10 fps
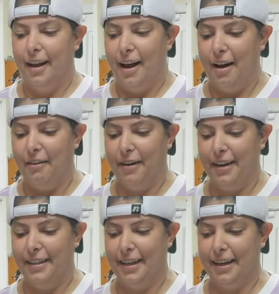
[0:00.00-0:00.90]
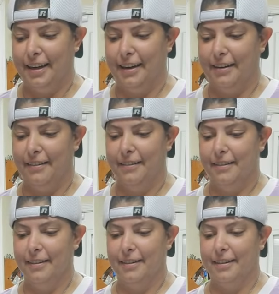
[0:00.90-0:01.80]
what is it? Oh
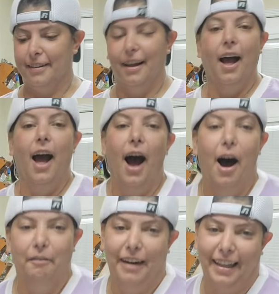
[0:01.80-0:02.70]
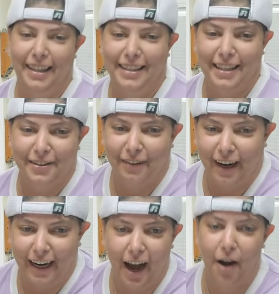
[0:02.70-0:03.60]
my God, this is
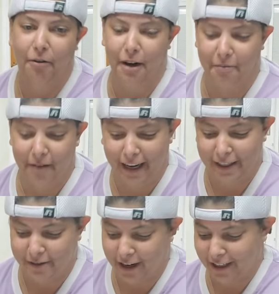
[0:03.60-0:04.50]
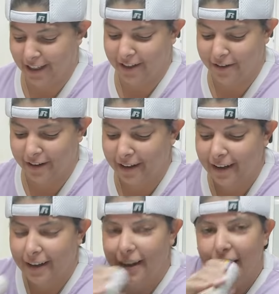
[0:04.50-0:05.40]
funny. I hope none of my kids are watching this one.
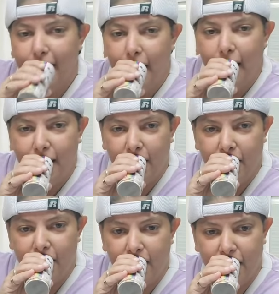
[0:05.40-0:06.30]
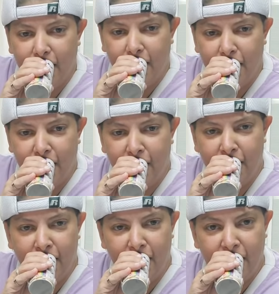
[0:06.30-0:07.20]
La la
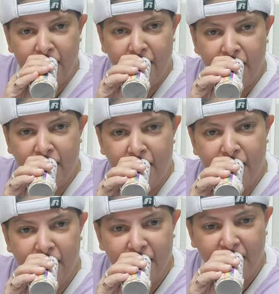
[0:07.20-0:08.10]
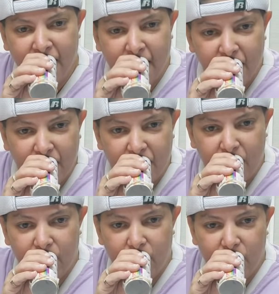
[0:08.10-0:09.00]
la la la
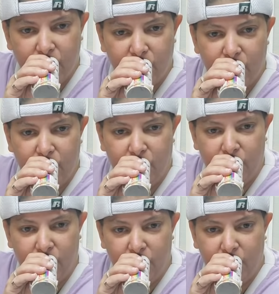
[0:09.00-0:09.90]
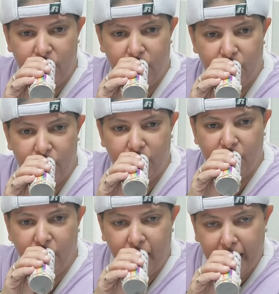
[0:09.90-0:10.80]
la la la
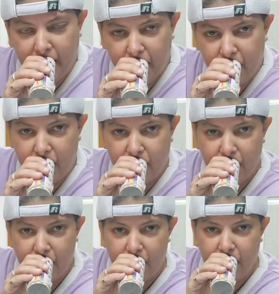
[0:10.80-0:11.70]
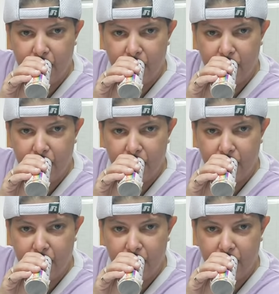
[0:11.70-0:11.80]
la la la la